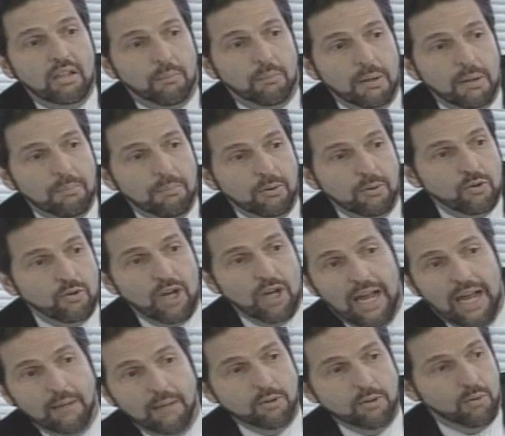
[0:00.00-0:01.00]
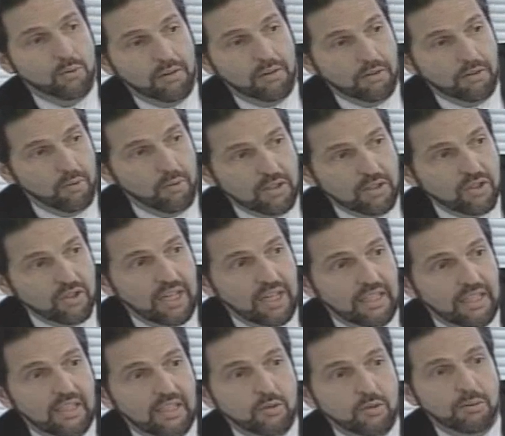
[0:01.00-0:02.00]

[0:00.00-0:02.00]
people's jobs or whatever you want to say it is.